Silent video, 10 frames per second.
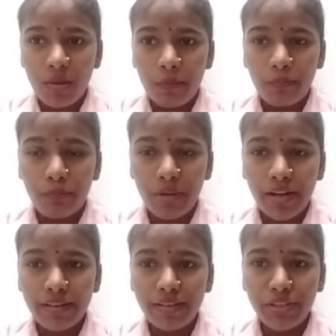
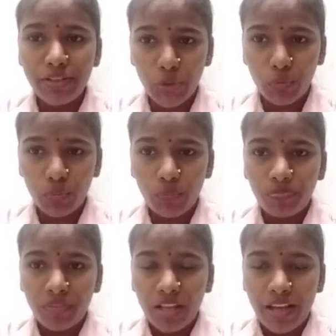Brandon Yu
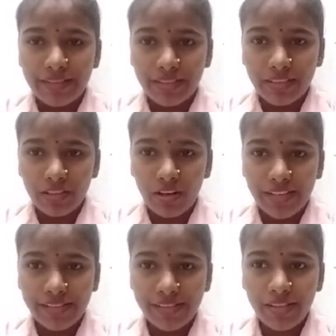as an
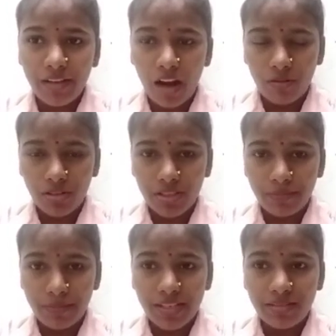Assistant Outlet
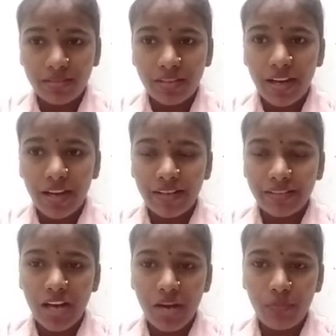Manager, and
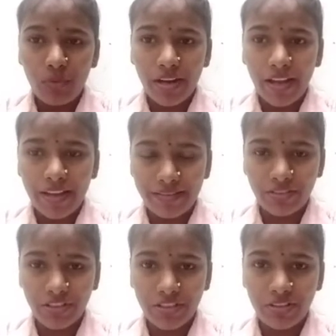Gun Boy as a
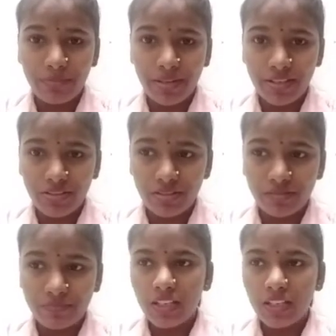General Manager.